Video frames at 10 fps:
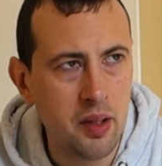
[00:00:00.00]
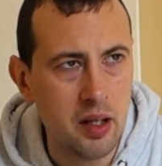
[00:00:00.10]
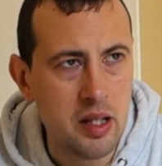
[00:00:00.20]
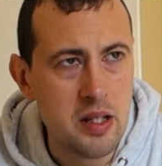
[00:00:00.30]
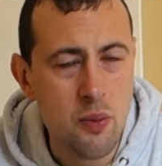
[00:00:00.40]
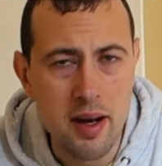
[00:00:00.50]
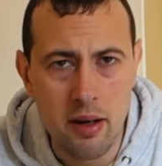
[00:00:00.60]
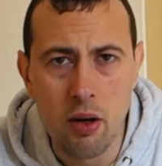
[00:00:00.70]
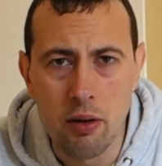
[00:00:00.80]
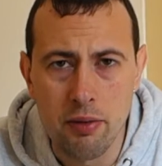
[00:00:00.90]
It's very
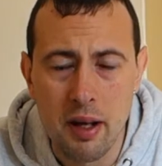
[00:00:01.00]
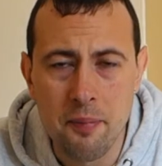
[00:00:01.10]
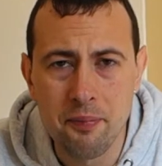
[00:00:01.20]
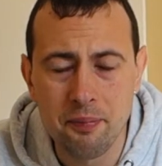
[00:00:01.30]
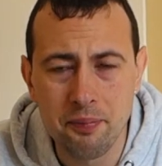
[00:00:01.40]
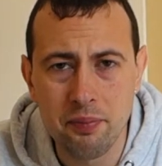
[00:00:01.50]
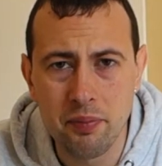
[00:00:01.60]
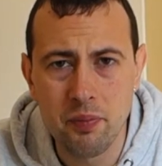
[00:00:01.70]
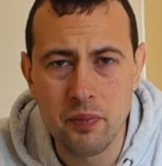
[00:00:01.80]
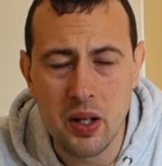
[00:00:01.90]
earthy.
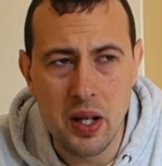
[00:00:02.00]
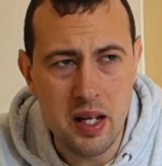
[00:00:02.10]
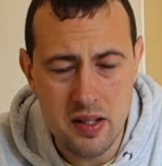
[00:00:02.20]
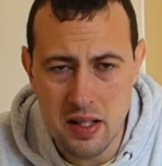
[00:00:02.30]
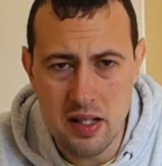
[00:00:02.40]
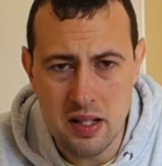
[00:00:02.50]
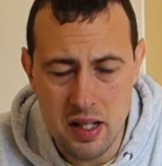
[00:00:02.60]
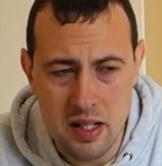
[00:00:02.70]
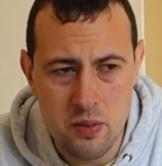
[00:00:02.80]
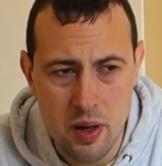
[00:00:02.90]
The taste
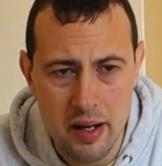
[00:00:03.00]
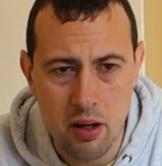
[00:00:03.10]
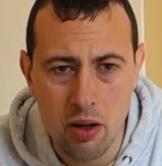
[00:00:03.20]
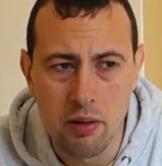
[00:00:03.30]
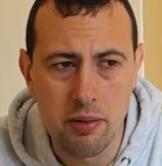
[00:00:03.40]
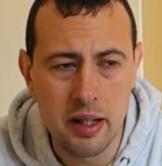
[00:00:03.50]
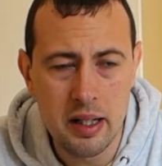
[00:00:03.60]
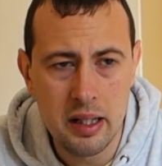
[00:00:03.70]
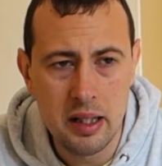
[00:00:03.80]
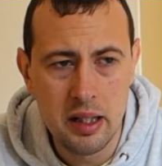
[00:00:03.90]
is very earthy
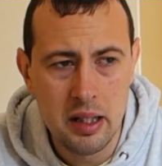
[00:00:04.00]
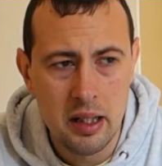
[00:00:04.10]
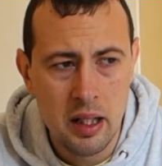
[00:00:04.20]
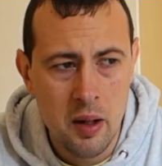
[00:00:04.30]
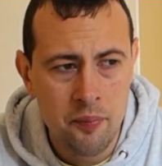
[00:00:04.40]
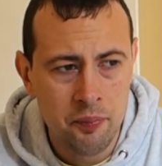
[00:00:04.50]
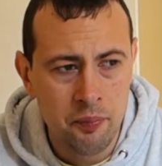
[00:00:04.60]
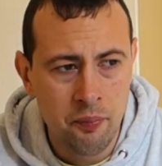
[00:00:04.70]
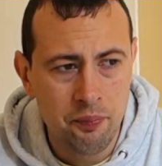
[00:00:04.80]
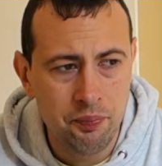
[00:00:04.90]

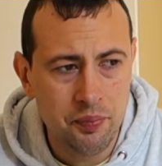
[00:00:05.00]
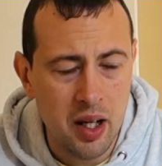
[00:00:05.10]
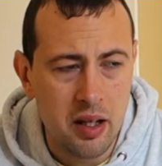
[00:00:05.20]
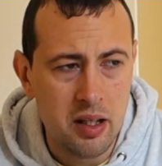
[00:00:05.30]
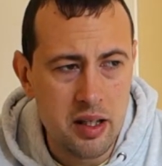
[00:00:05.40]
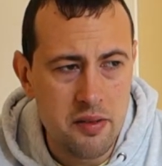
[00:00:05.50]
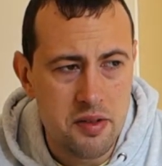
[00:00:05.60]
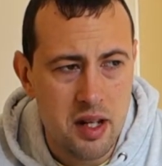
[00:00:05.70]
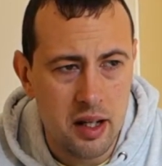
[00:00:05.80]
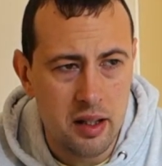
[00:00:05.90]
and leaves
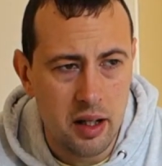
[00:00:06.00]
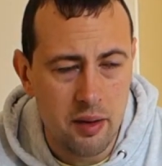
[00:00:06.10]
that